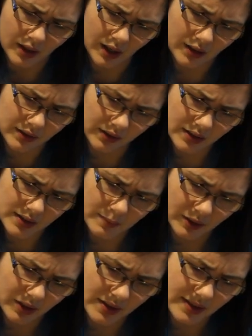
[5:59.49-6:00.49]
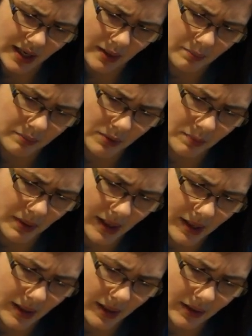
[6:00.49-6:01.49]
I think it's because that
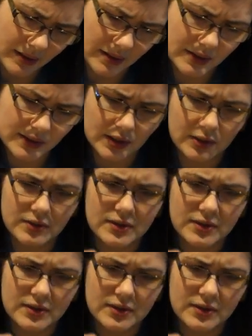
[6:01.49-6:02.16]
peanut is so